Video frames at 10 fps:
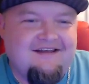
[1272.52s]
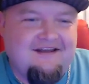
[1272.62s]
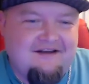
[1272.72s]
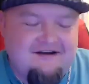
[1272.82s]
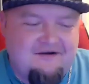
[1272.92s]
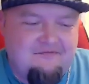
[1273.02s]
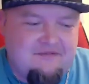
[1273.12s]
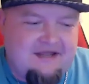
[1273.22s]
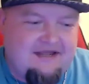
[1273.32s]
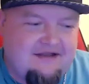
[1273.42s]
oh
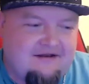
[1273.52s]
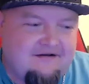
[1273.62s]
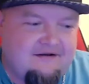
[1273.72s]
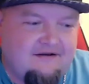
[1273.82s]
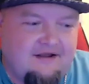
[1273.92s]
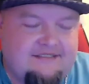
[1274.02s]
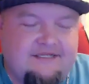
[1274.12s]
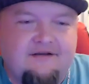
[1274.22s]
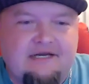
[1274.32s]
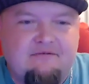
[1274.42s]
man, I
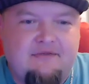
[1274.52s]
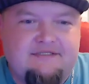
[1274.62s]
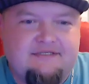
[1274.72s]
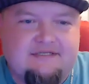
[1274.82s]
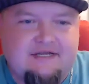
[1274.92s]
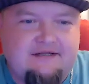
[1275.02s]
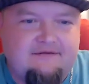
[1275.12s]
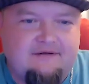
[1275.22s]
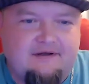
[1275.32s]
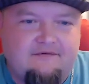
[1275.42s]
sent you a couple messages,
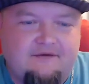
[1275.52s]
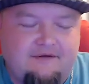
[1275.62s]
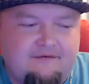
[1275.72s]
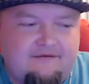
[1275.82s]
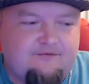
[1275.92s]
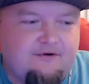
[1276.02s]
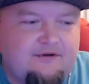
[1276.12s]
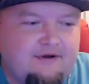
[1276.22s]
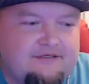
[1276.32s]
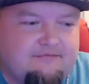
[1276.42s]
Kenny. I, I, was worried
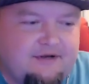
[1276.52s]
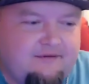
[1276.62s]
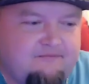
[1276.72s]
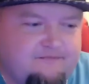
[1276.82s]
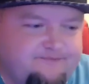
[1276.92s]
about you, buddy.